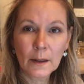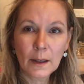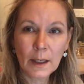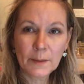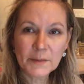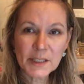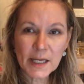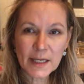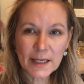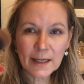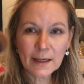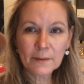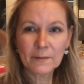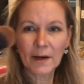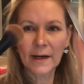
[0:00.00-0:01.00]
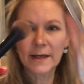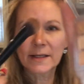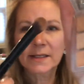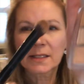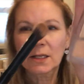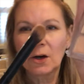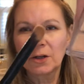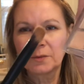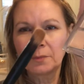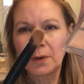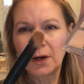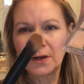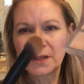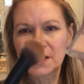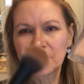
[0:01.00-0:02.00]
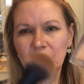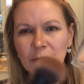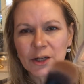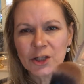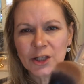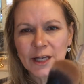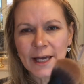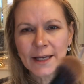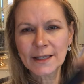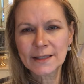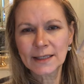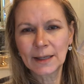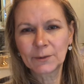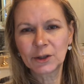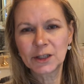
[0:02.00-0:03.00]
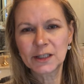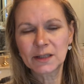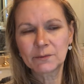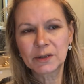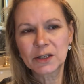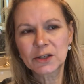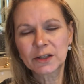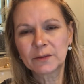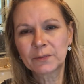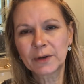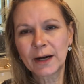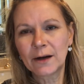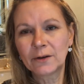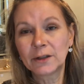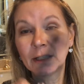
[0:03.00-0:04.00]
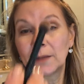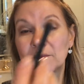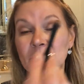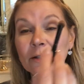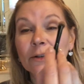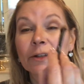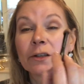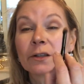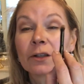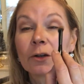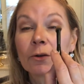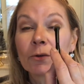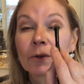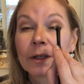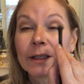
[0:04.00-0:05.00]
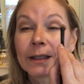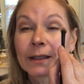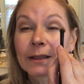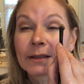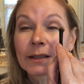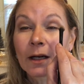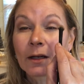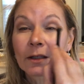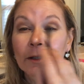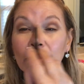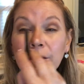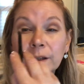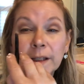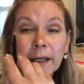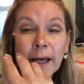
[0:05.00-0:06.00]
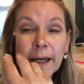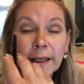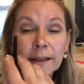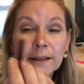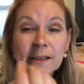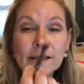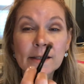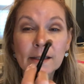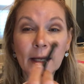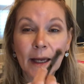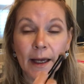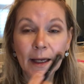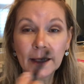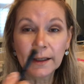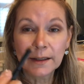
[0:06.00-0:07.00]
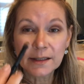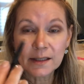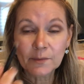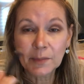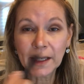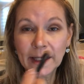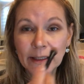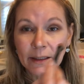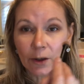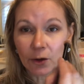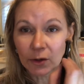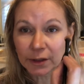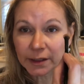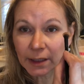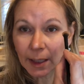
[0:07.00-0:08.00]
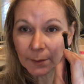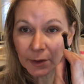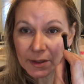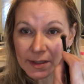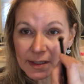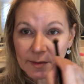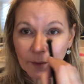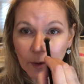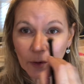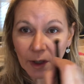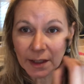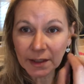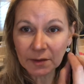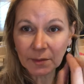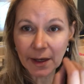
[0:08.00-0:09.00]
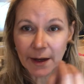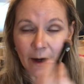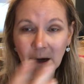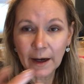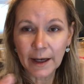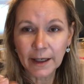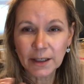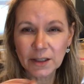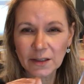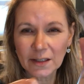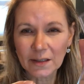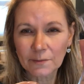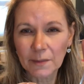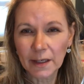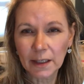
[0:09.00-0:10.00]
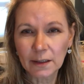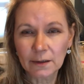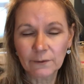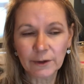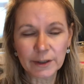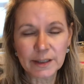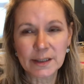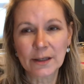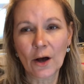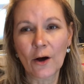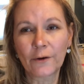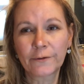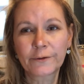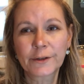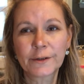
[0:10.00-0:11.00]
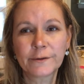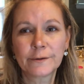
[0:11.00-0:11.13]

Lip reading: I'm taking my Scott Barnes brush next, and I'm going to dip into the brown, and I'm just going to go a little darker on the ends and just blend it all in. I'm going to smoke under my eye to just make it very soft.